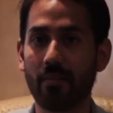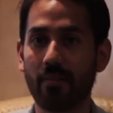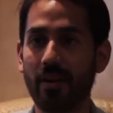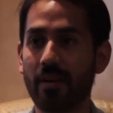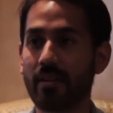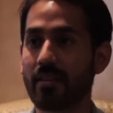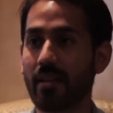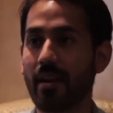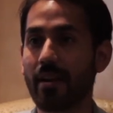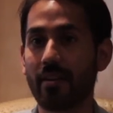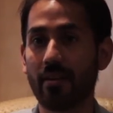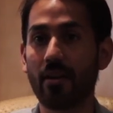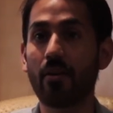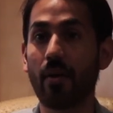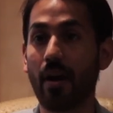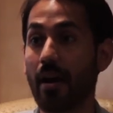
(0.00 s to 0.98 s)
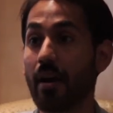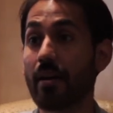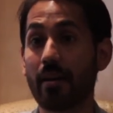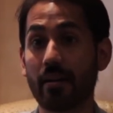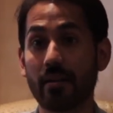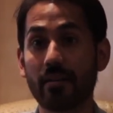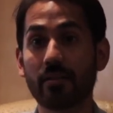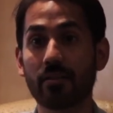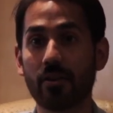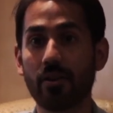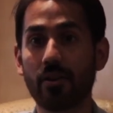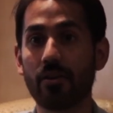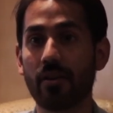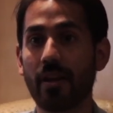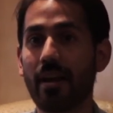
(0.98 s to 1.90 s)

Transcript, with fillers: But it's like, no, this is good.